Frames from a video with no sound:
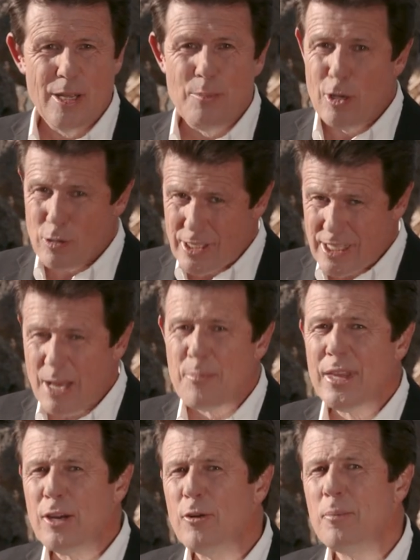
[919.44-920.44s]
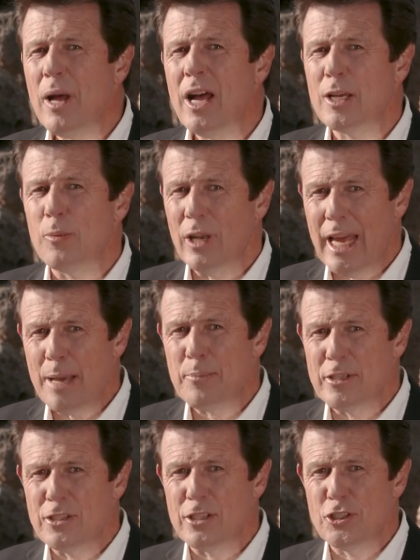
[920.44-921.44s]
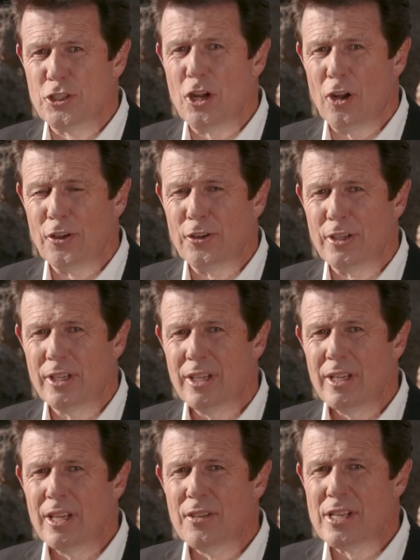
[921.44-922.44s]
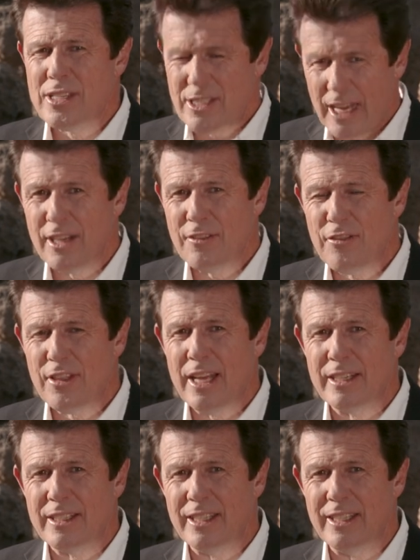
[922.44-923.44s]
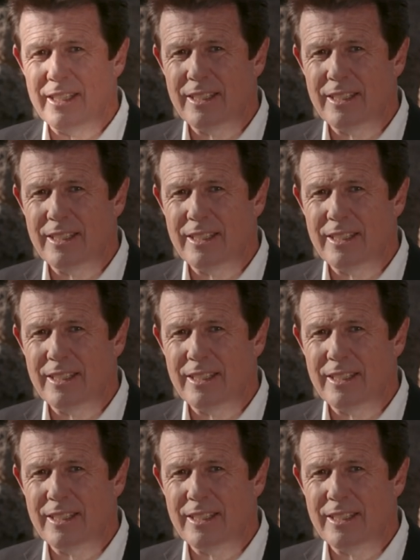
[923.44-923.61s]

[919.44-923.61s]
because something remarkable happened to John, the son of thunder.